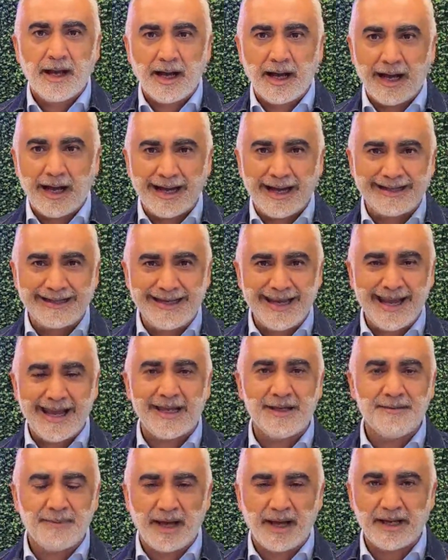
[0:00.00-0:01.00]
Again,
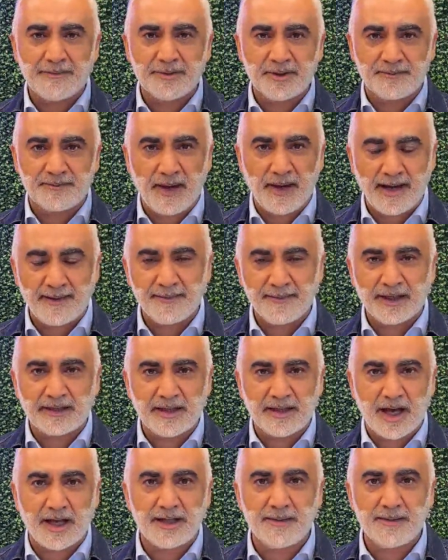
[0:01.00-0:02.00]
my name is Bob
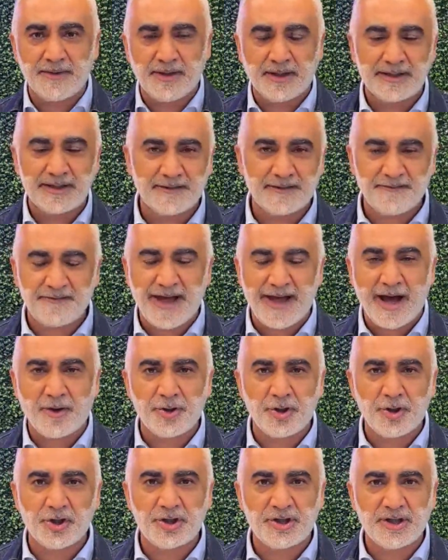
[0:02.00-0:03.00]
Miglani. I'm the founder
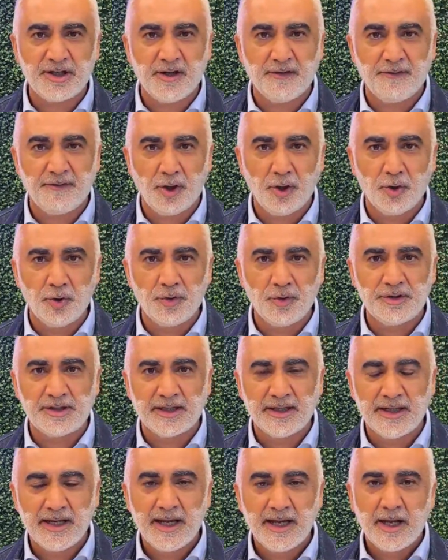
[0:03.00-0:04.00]
and CEO of Hoot.
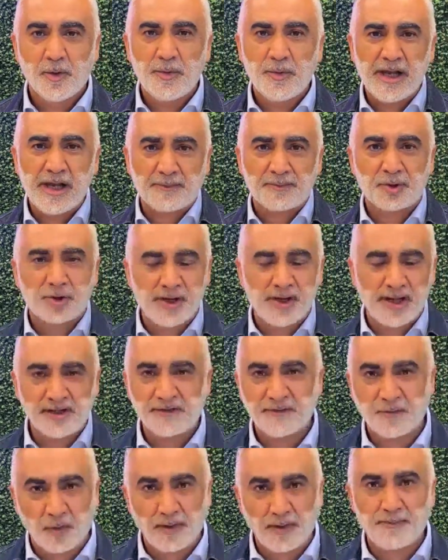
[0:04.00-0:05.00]
We help
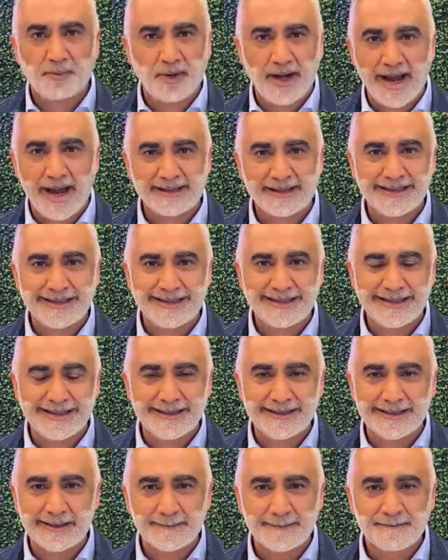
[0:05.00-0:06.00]
transform
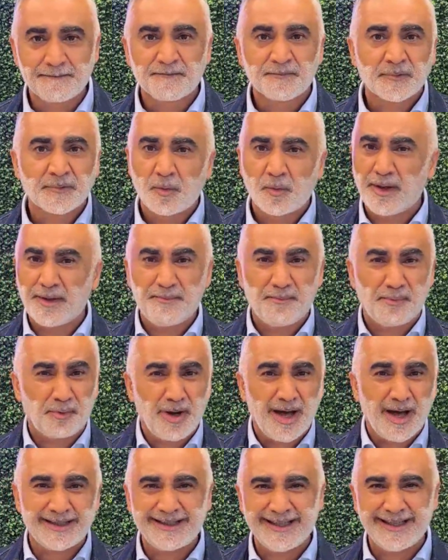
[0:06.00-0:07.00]
practices with
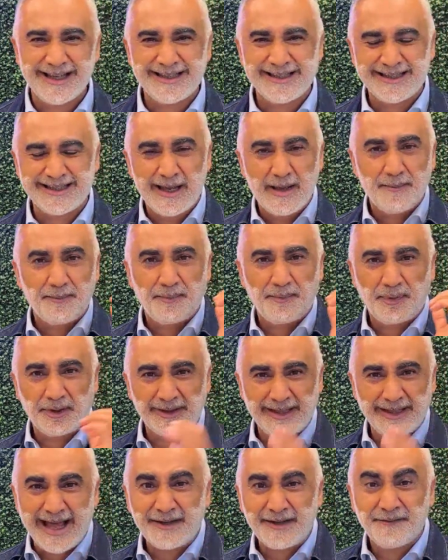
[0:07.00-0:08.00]
process,
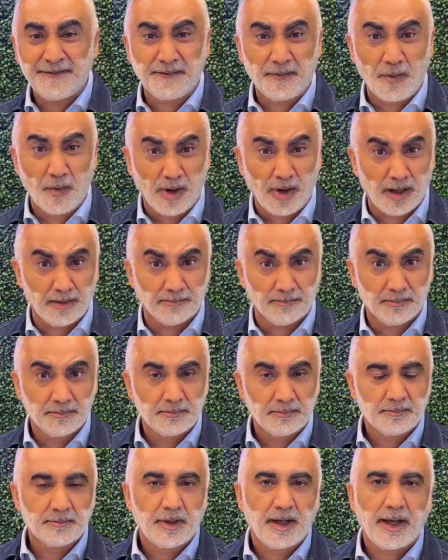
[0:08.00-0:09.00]
platform,
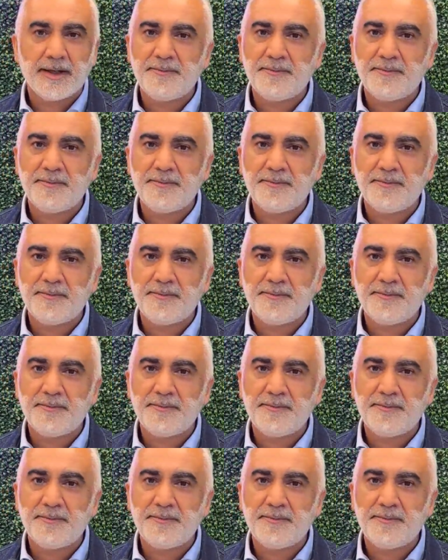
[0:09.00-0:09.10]
and